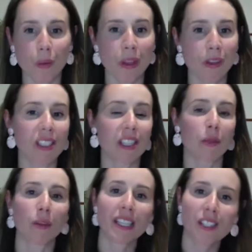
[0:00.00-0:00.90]
whether it's in the
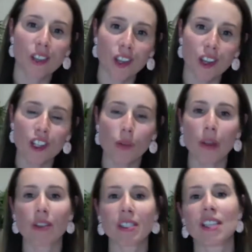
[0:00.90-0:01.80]
research or
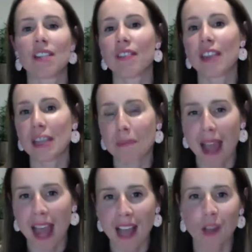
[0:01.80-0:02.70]
whether it's in the feedback